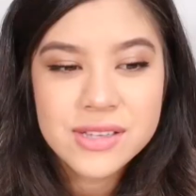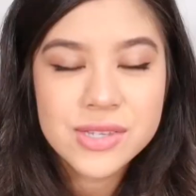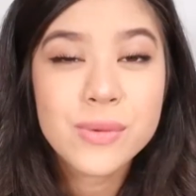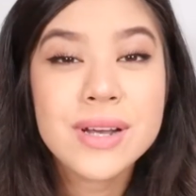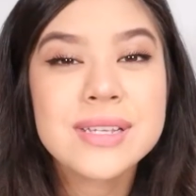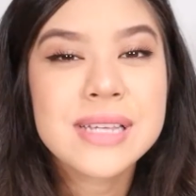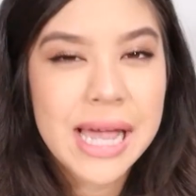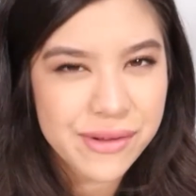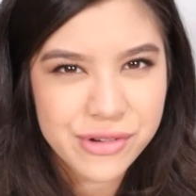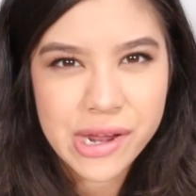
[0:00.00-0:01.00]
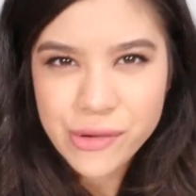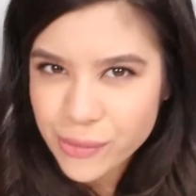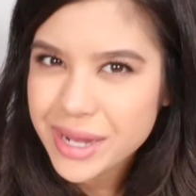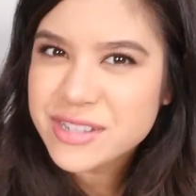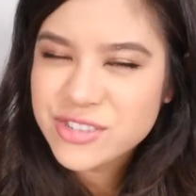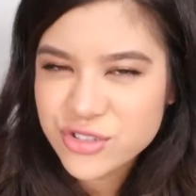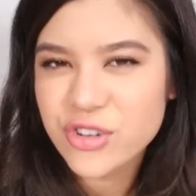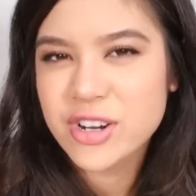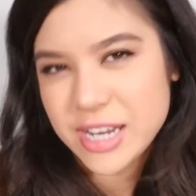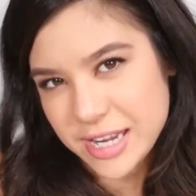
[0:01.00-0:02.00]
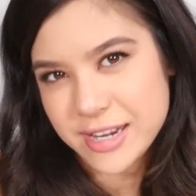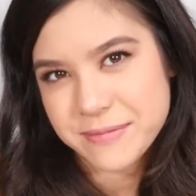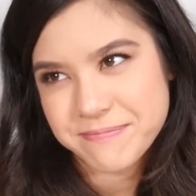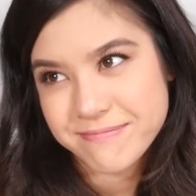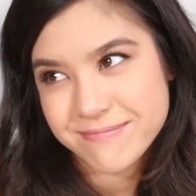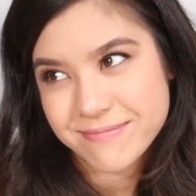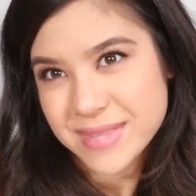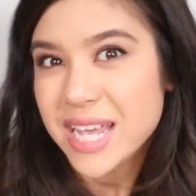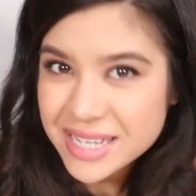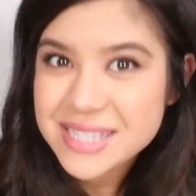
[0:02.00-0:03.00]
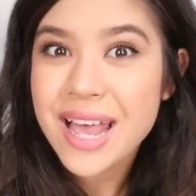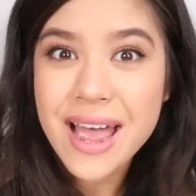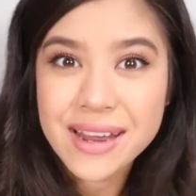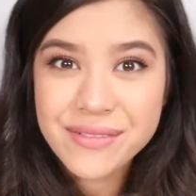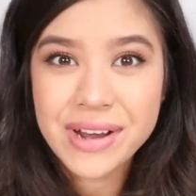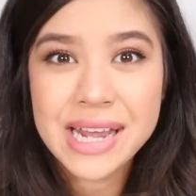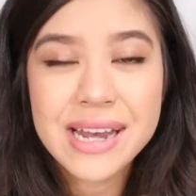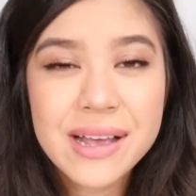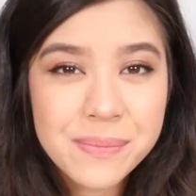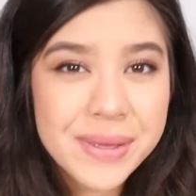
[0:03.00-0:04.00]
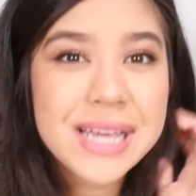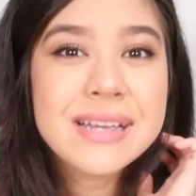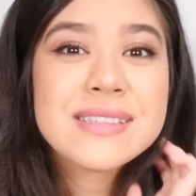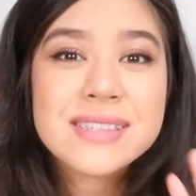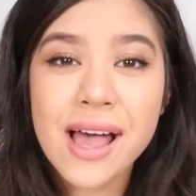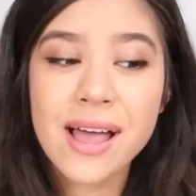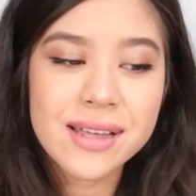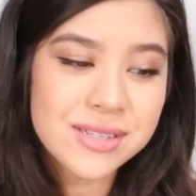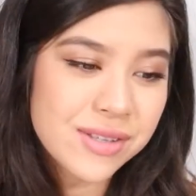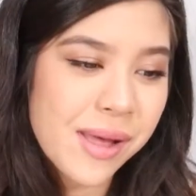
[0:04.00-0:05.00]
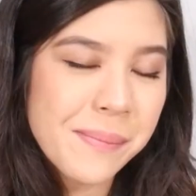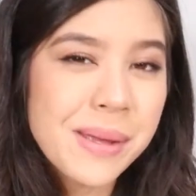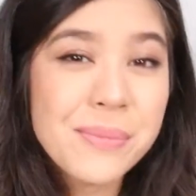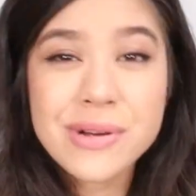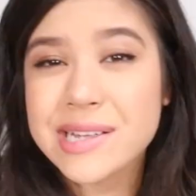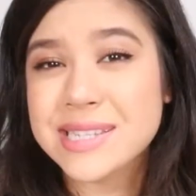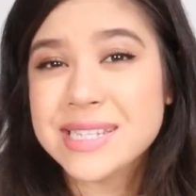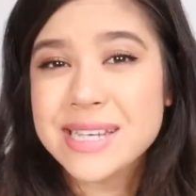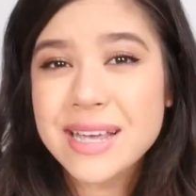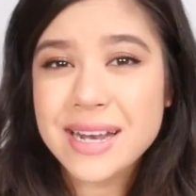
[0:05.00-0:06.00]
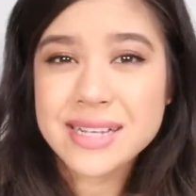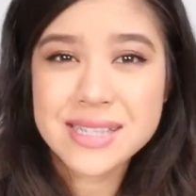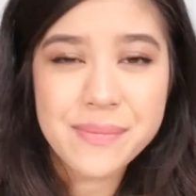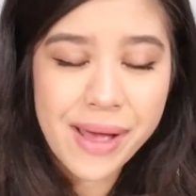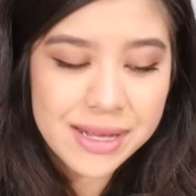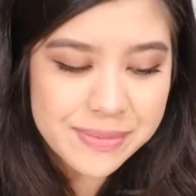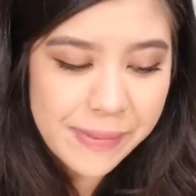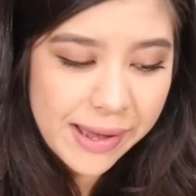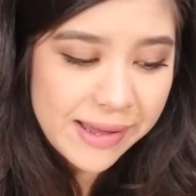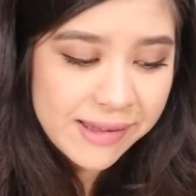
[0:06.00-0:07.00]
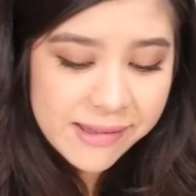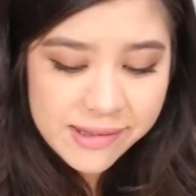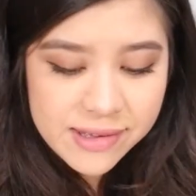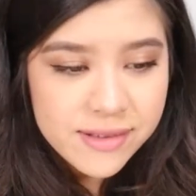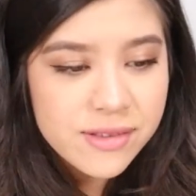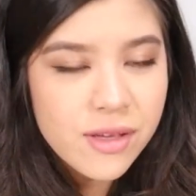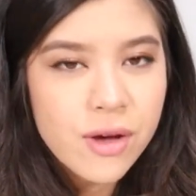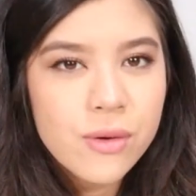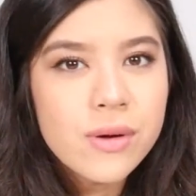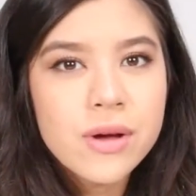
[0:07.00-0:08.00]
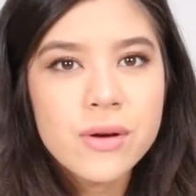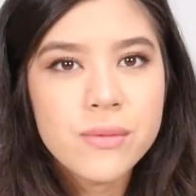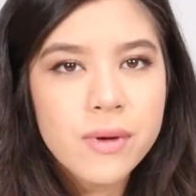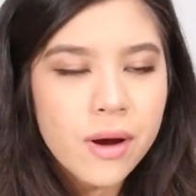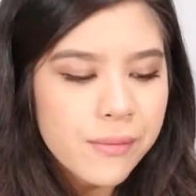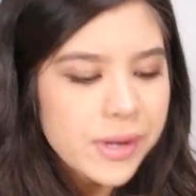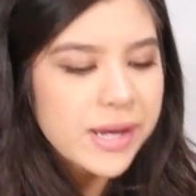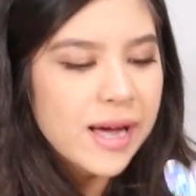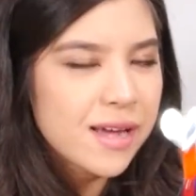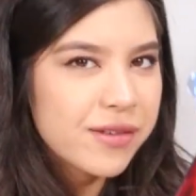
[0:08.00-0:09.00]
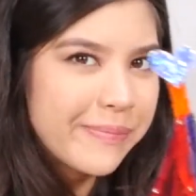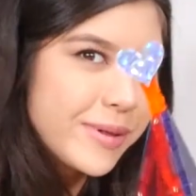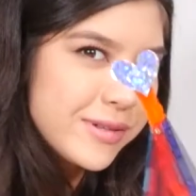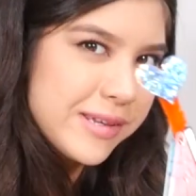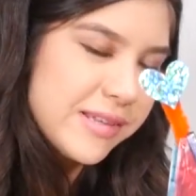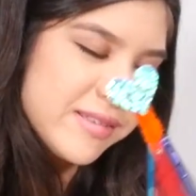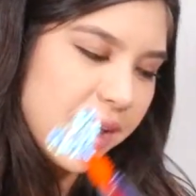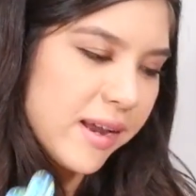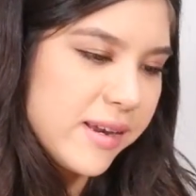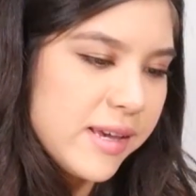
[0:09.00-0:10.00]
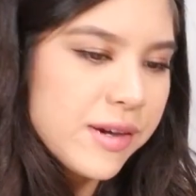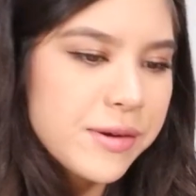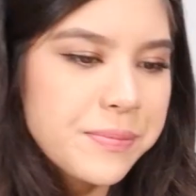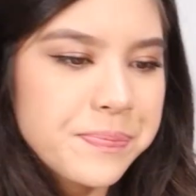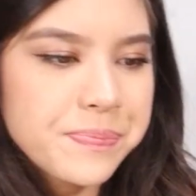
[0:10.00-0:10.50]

So what does every great store need? A sign, right? A big sign so that people can see it as they pass by. So we're already kind of building a sign here.